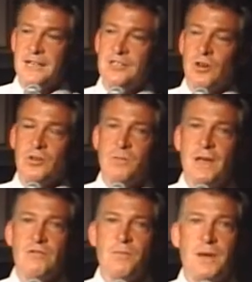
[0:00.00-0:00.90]
So you
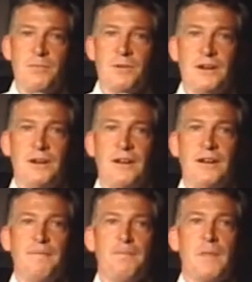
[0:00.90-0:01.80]
may remember
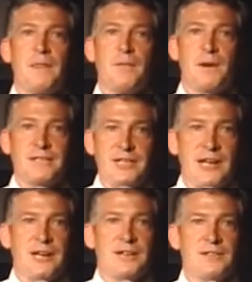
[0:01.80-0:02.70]
the
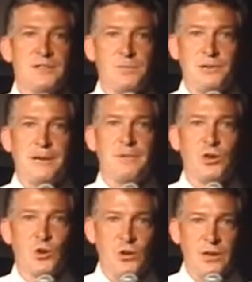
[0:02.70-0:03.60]
Montana Supreme
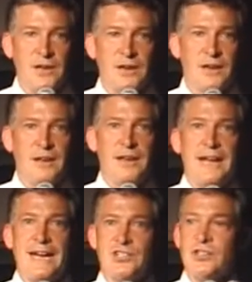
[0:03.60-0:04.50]
Court
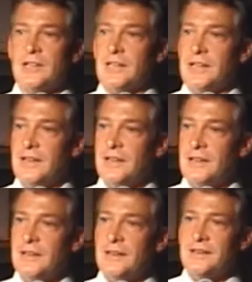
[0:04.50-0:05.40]
actually
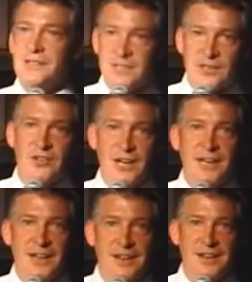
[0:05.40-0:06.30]

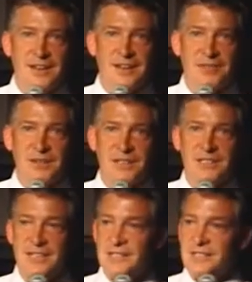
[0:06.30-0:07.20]
disagreed with the
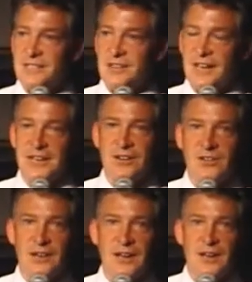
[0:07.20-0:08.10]
Citizens United
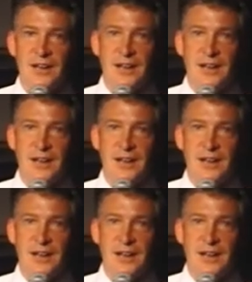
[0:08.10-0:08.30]
Court.